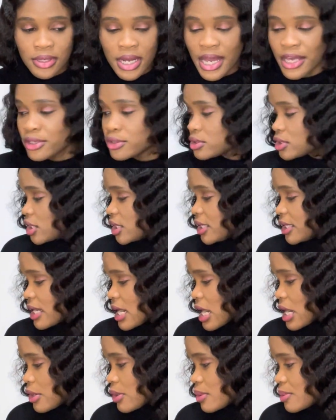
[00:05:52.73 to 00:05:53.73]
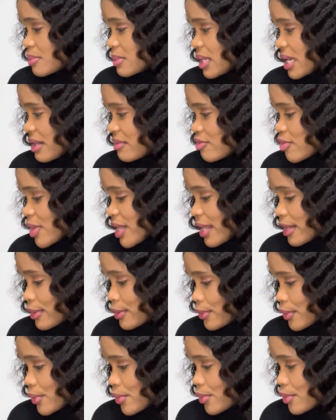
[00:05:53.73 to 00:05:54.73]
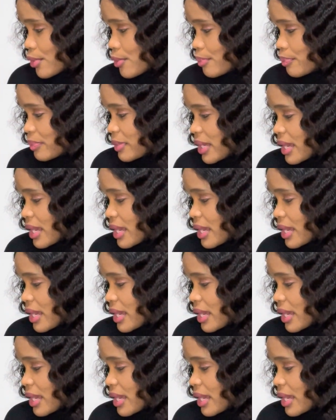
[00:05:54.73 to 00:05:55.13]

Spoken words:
I usually carry it with me everywhere I go,